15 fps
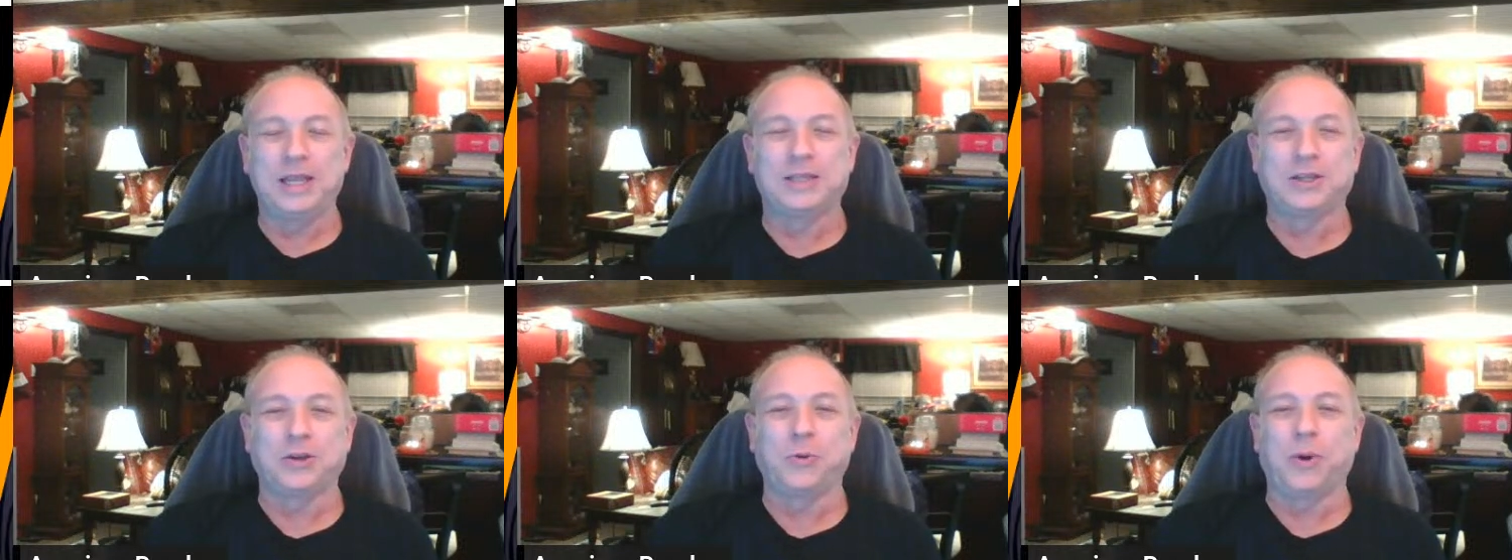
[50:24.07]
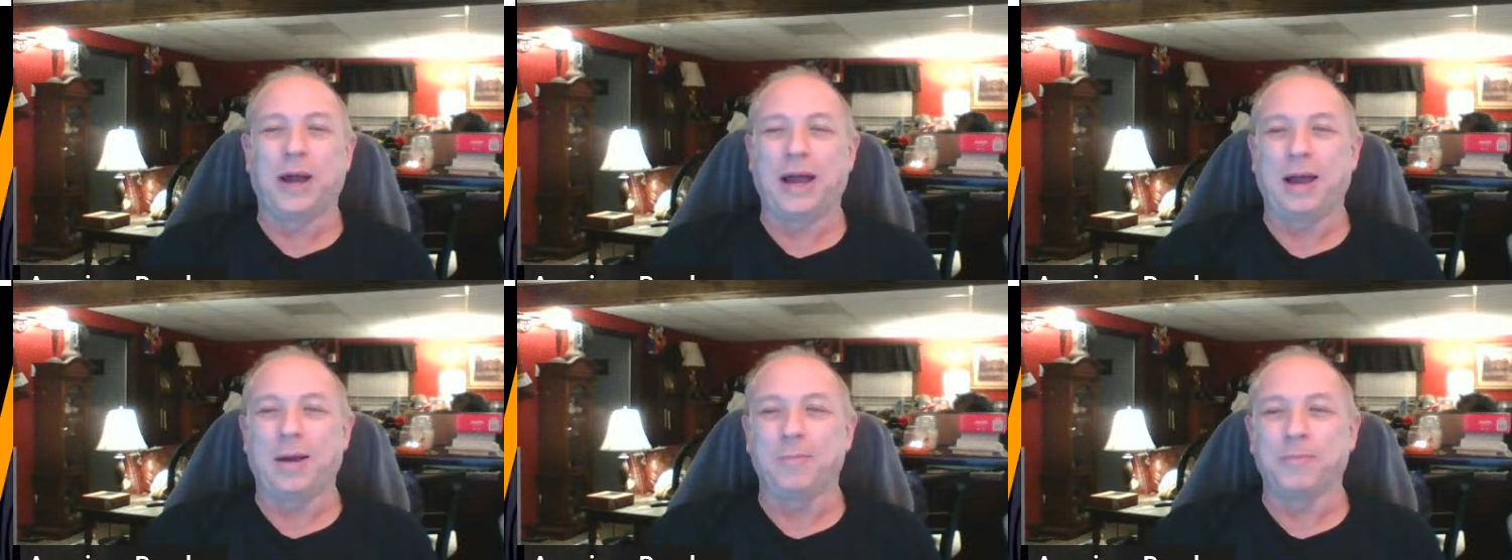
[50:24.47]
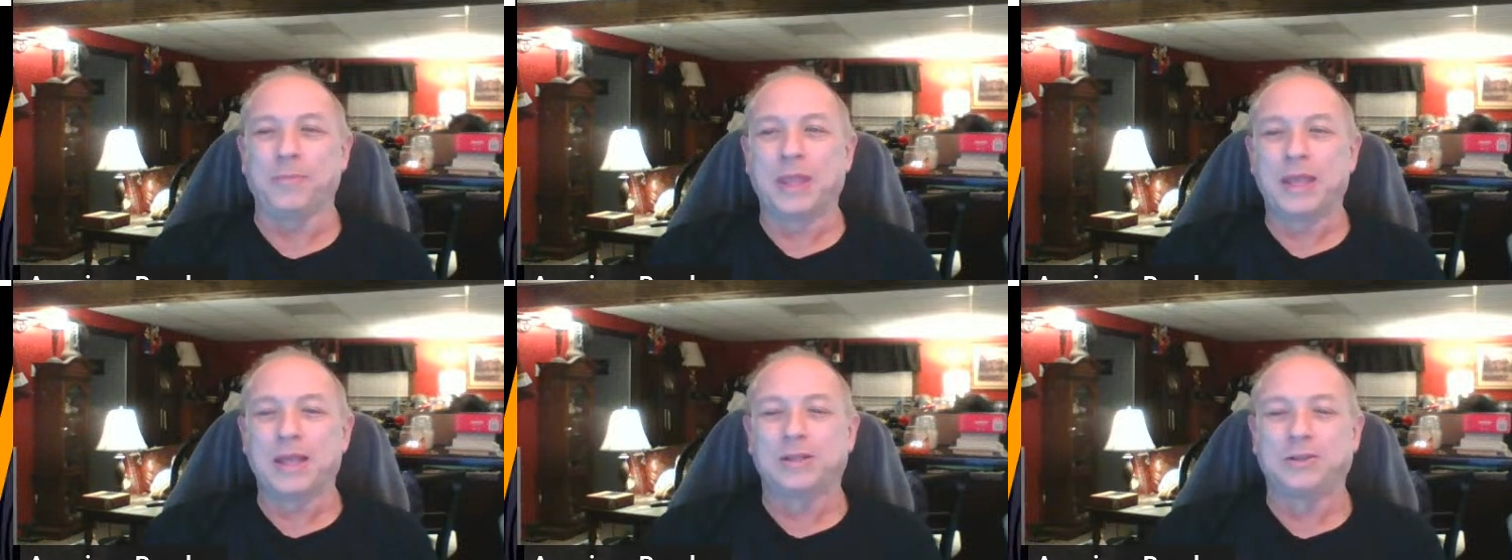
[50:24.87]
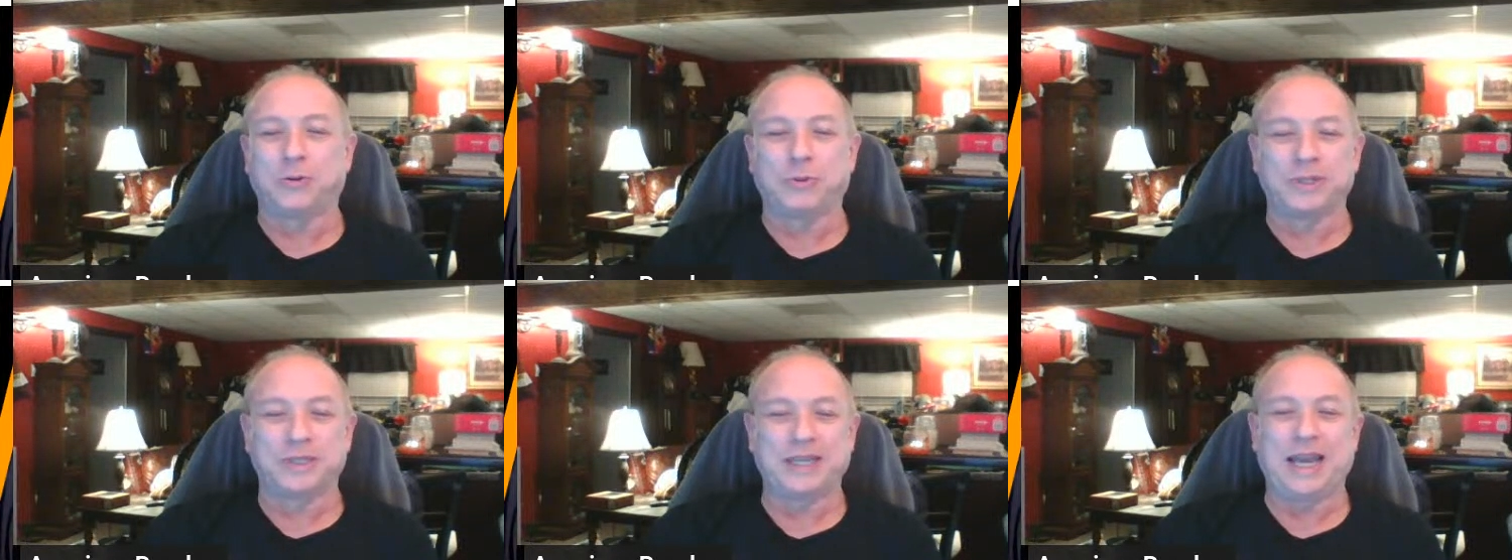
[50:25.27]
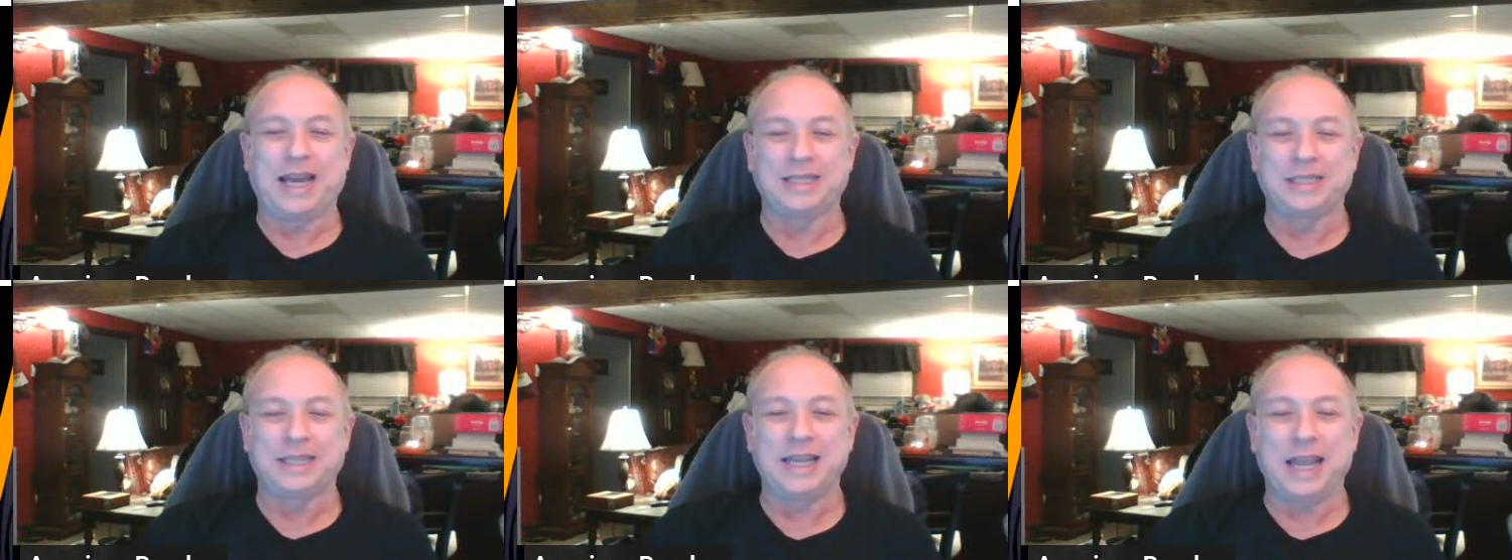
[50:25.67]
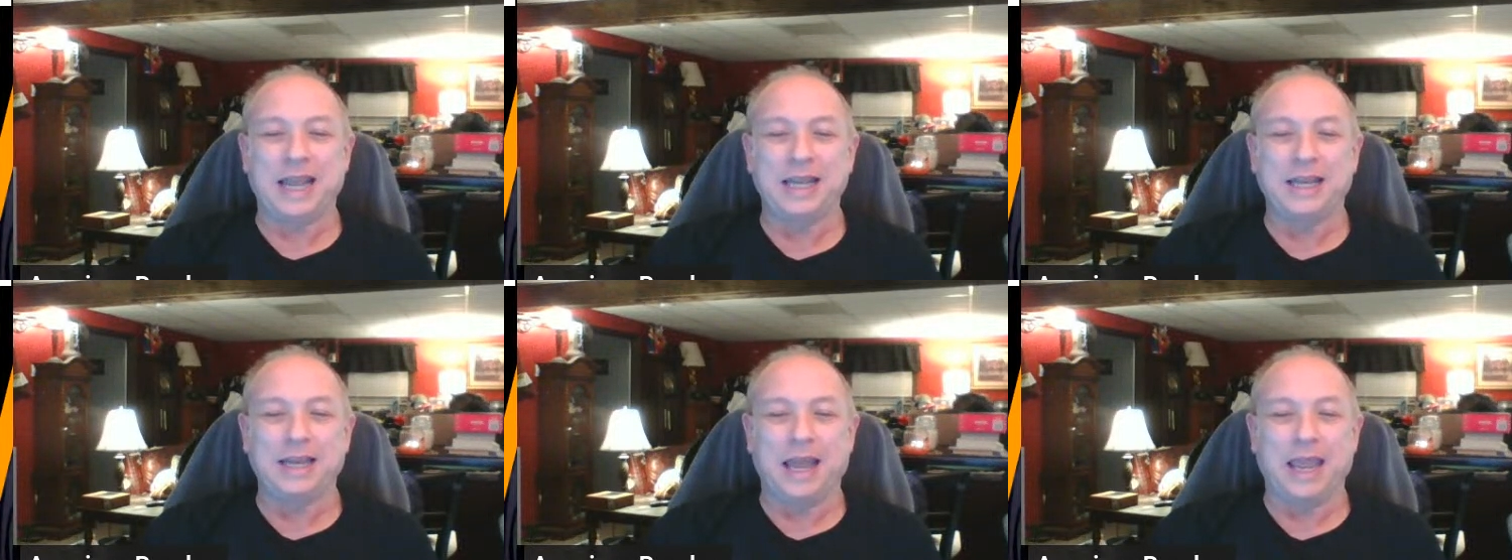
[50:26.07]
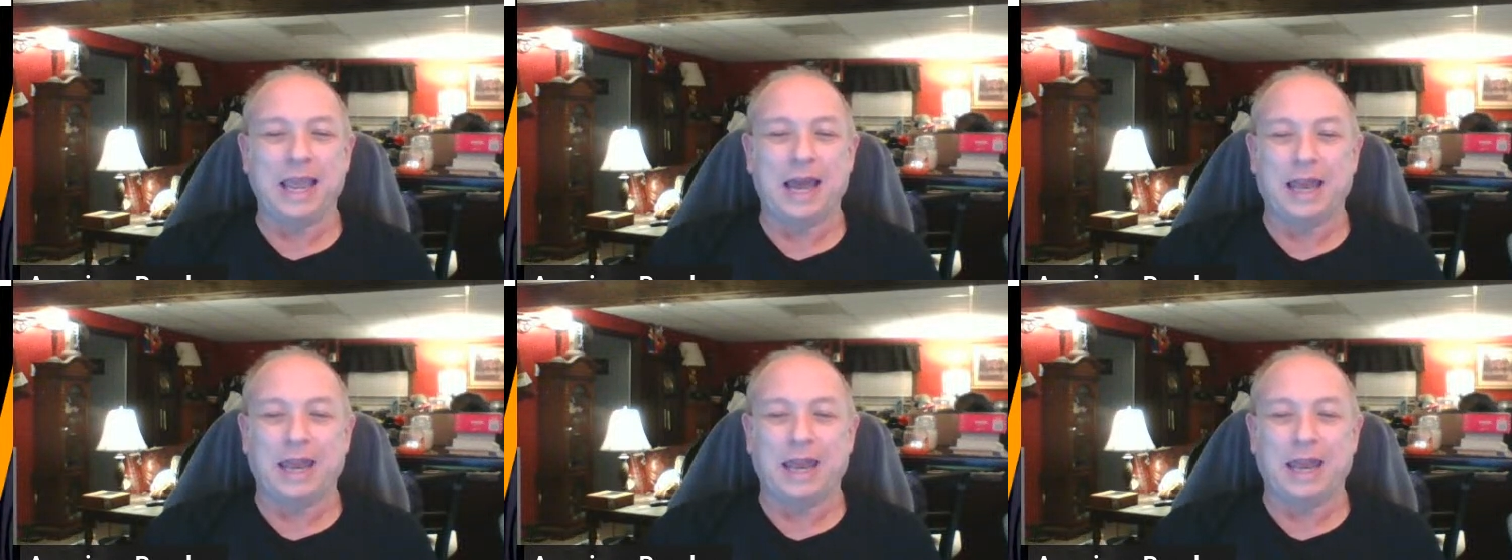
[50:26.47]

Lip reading: to assassinate a